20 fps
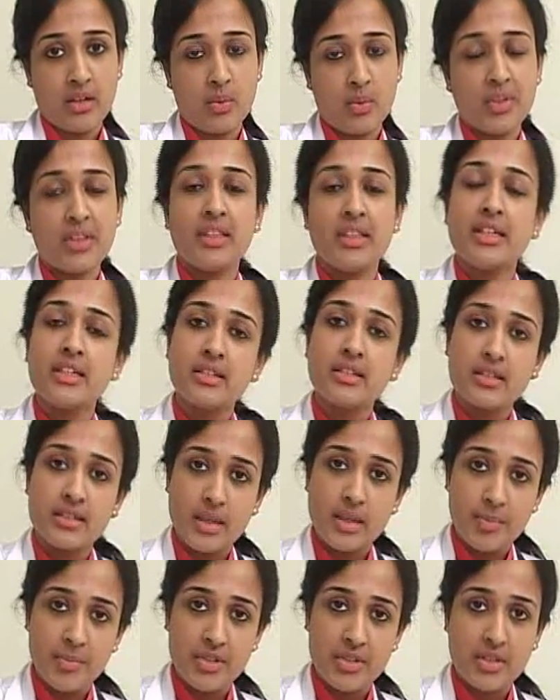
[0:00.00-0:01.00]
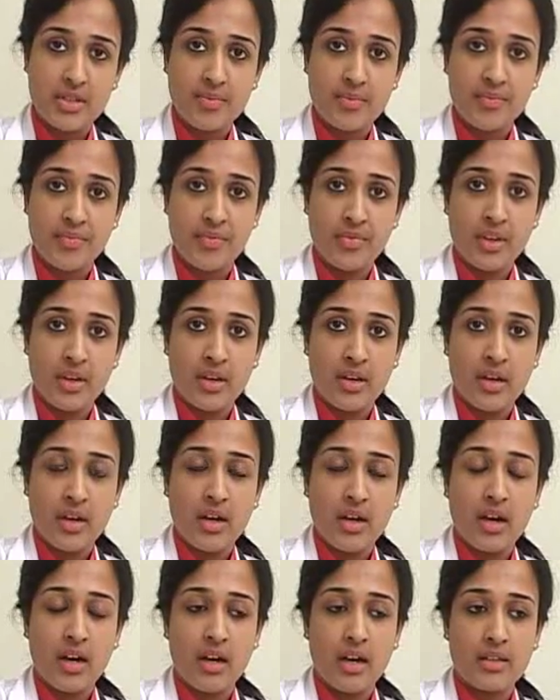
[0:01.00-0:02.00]
With these tips,
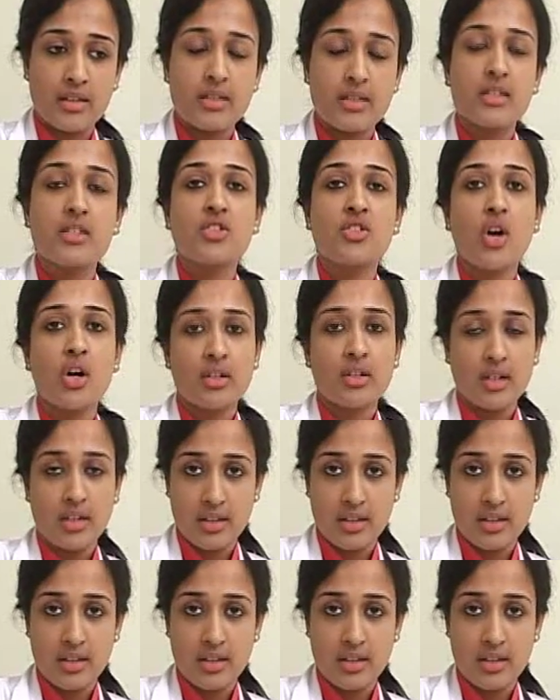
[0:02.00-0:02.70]
this is Dr.